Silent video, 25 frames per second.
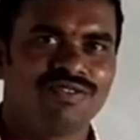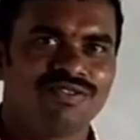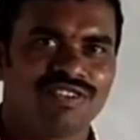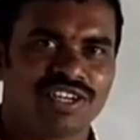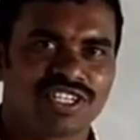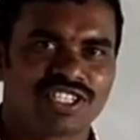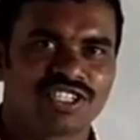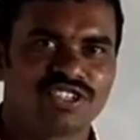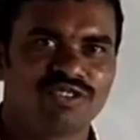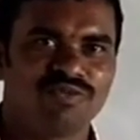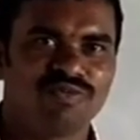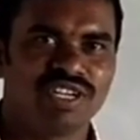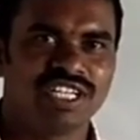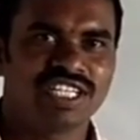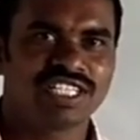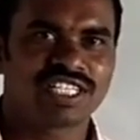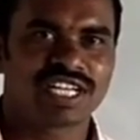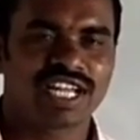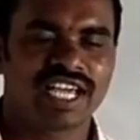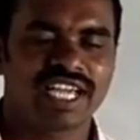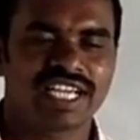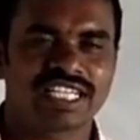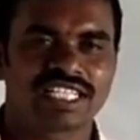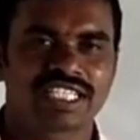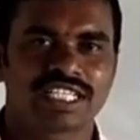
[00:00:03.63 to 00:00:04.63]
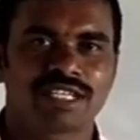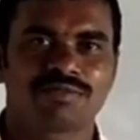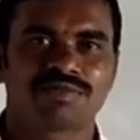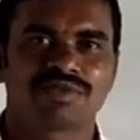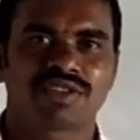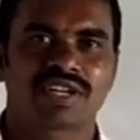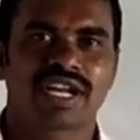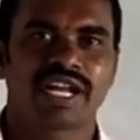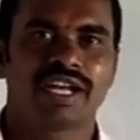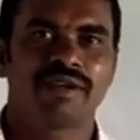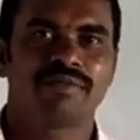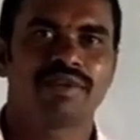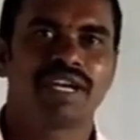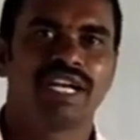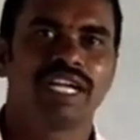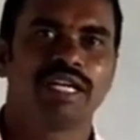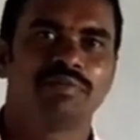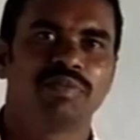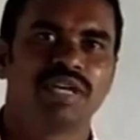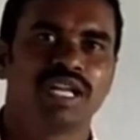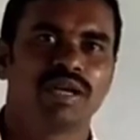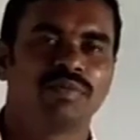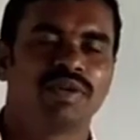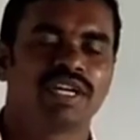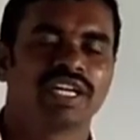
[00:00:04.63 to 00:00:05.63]
First please like, subscribe,
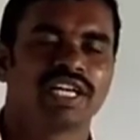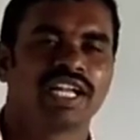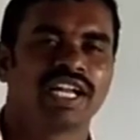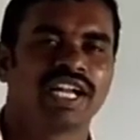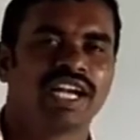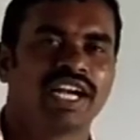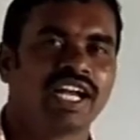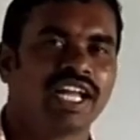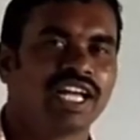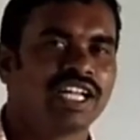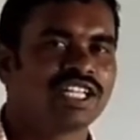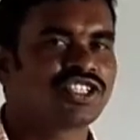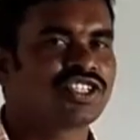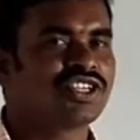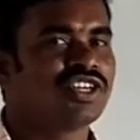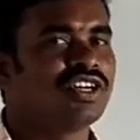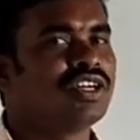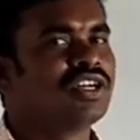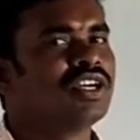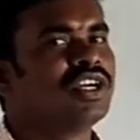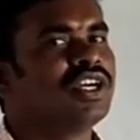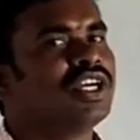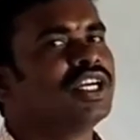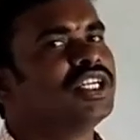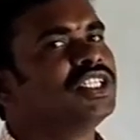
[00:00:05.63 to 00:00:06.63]
click bell button and also